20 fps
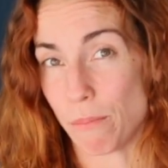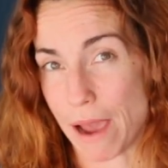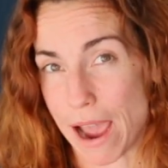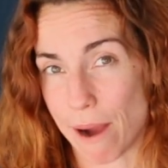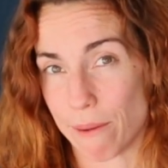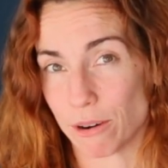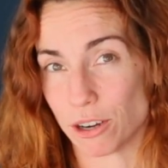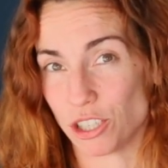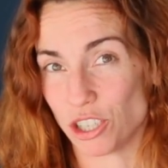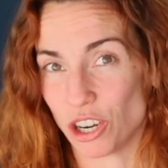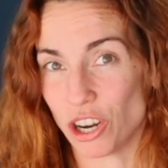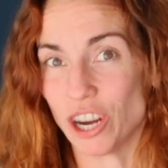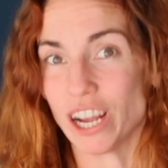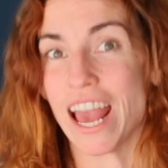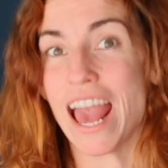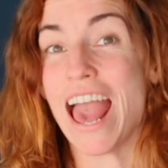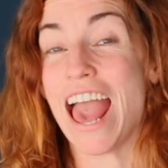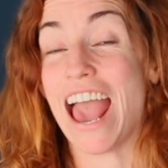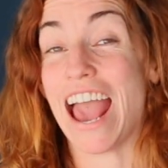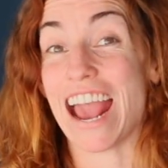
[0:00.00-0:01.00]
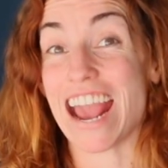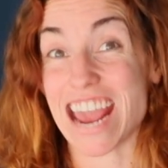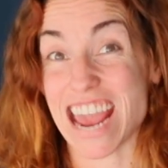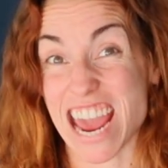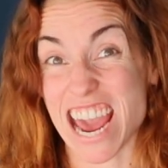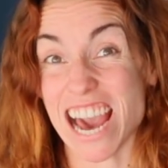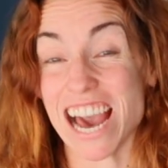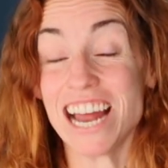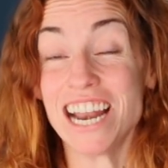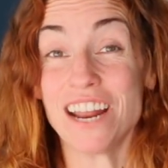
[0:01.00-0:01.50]
power jerk
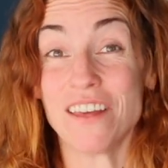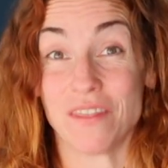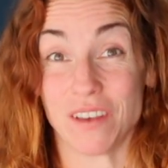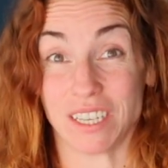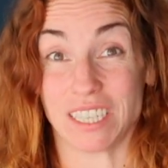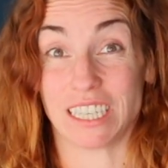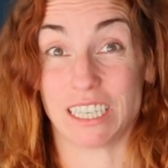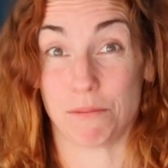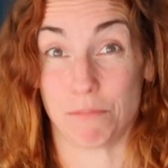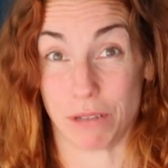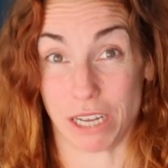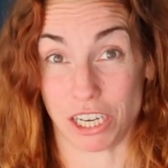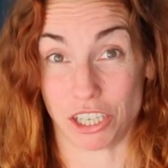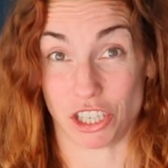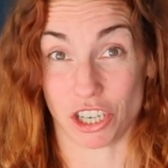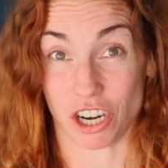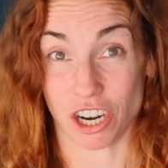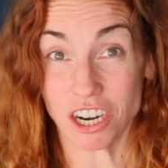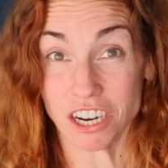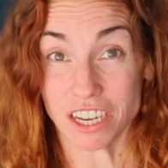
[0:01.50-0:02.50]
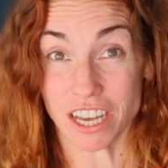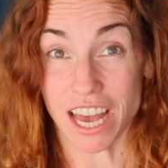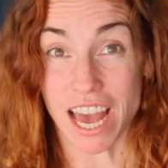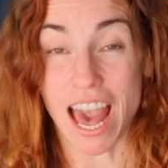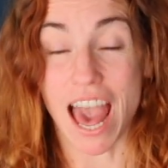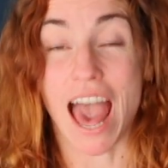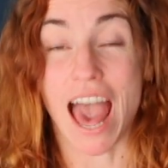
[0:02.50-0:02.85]
and the split jerk.